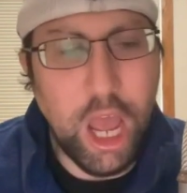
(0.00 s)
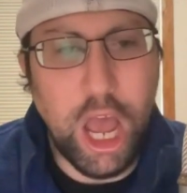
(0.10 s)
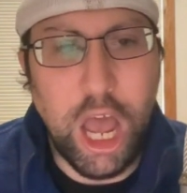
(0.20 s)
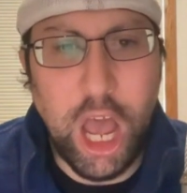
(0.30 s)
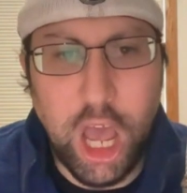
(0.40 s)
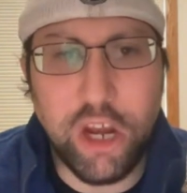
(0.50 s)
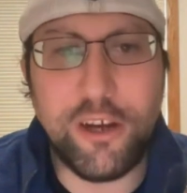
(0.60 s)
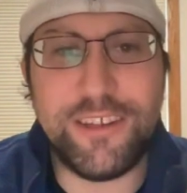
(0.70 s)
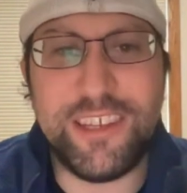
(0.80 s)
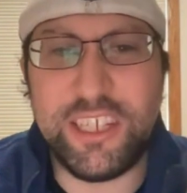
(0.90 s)
one
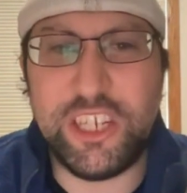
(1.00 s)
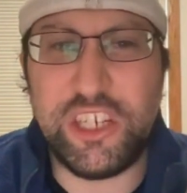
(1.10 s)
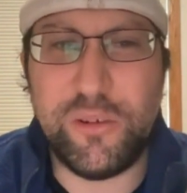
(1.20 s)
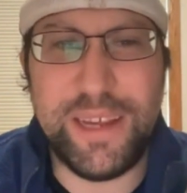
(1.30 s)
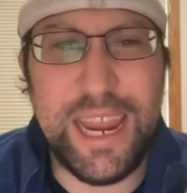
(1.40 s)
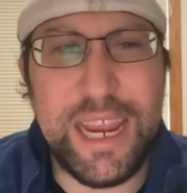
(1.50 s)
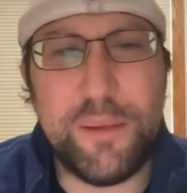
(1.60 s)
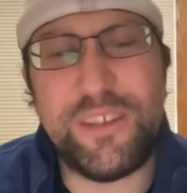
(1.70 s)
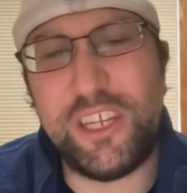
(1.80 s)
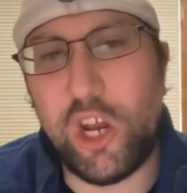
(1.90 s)
hundred sixty-two
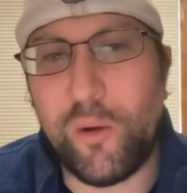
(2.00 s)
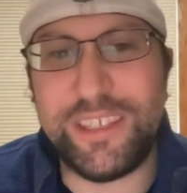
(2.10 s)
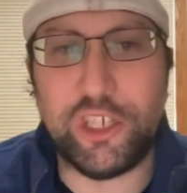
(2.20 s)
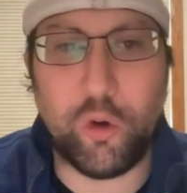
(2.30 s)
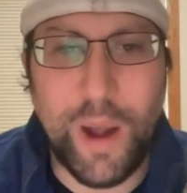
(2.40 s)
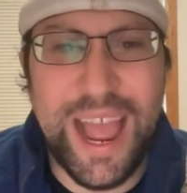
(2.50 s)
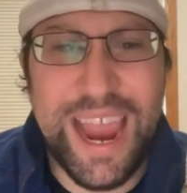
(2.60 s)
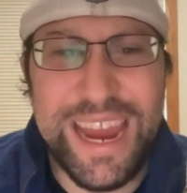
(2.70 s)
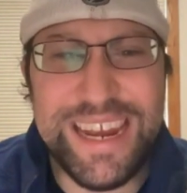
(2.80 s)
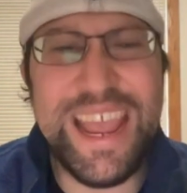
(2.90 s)
games, you know, is a
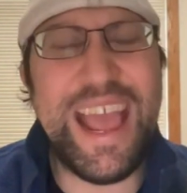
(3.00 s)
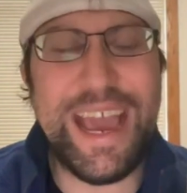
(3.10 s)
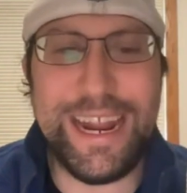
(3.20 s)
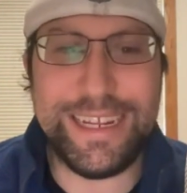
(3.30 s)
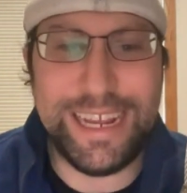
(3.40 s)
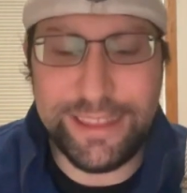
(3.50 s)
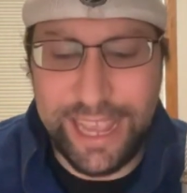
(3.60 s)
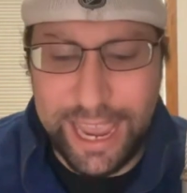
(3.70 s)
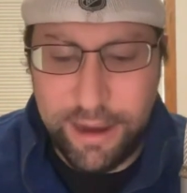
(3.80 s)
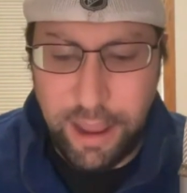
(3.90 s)
grind, and I get
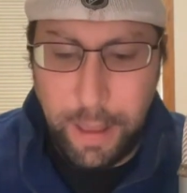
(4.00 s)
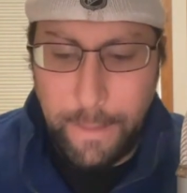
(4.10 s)
that,